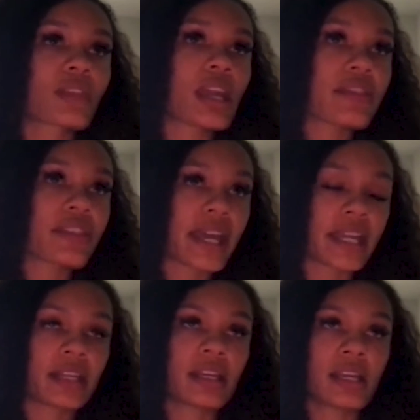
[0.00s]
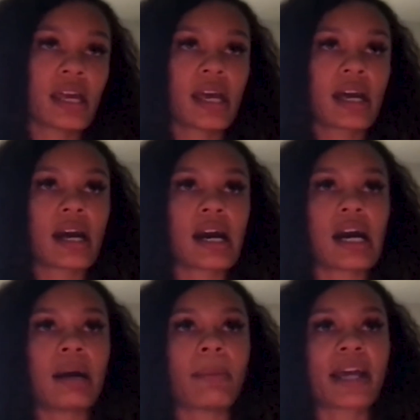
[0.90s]
And then
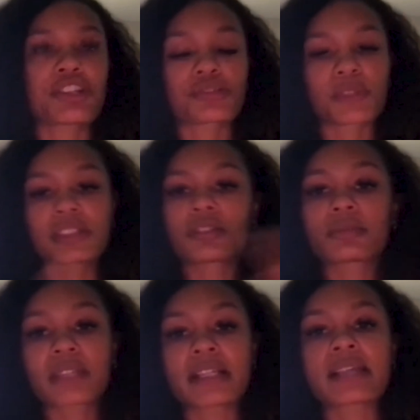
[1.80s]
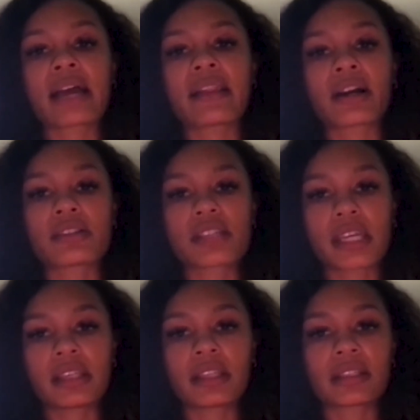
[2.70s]
I just was still really set like on
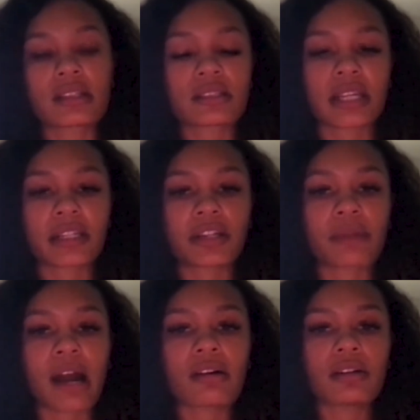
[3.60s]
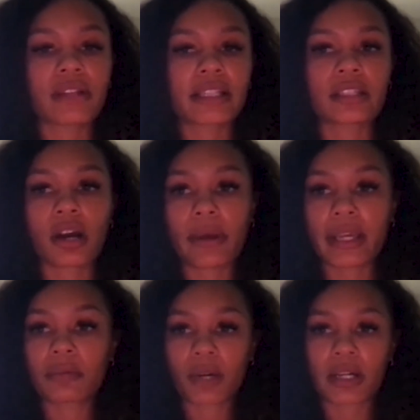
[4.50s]
taking like this standard route of like
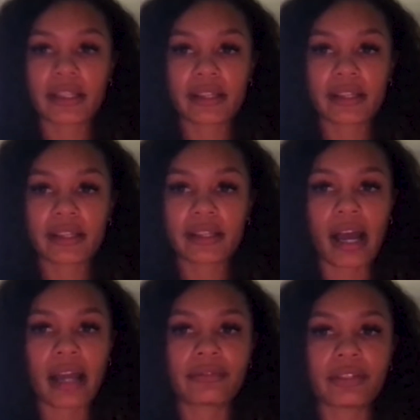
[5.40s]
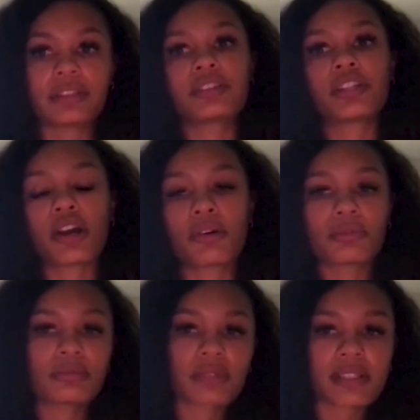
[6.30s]
going and working 9 to 5. And,
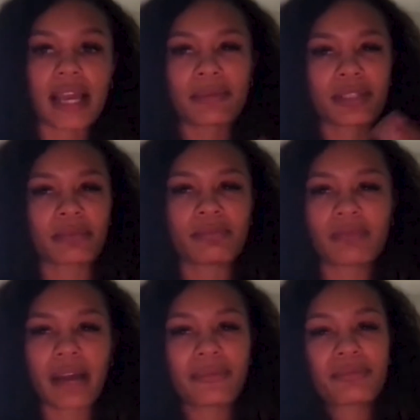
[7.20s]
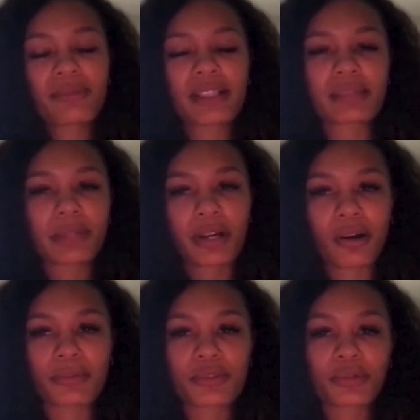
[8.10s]
cause I went to
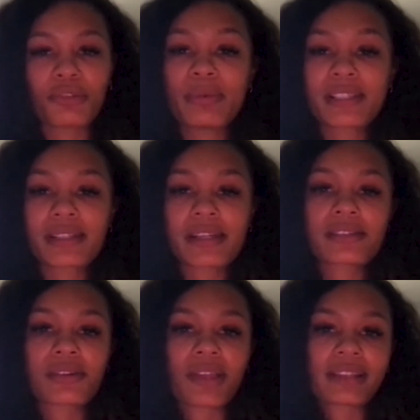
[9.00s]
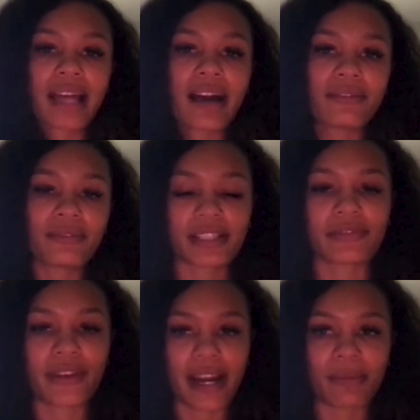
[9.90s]
Macomb School of Business. So like that
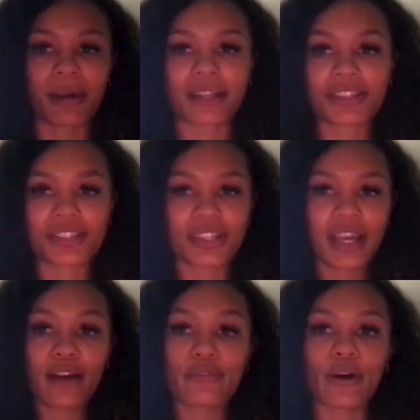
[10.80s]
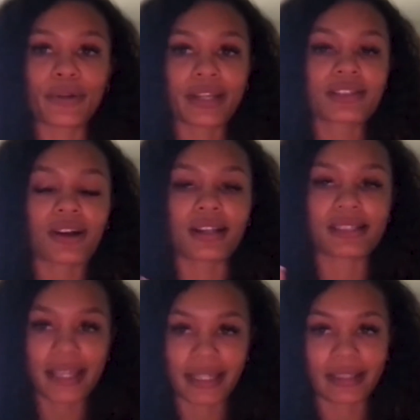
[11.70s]
is very much focused
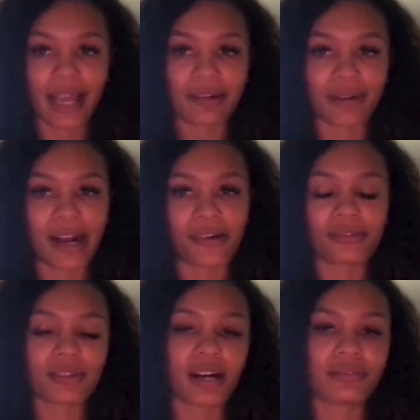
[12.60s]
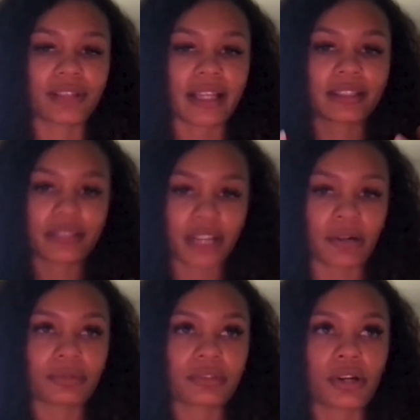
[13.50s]
on taking that route of like,
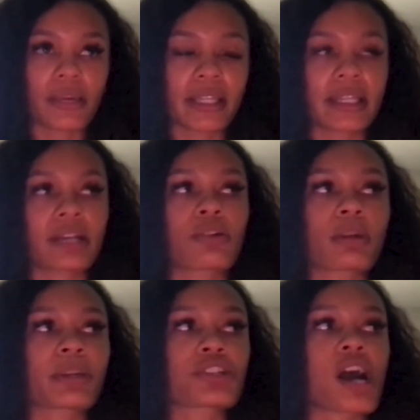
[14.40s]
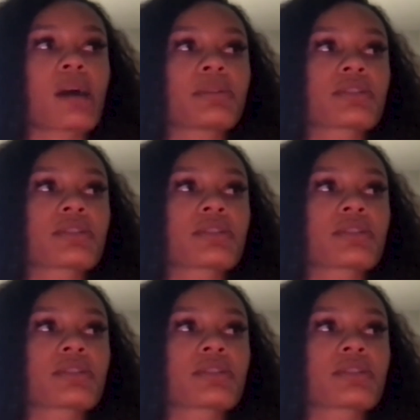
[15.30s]
going and getting a corporate job.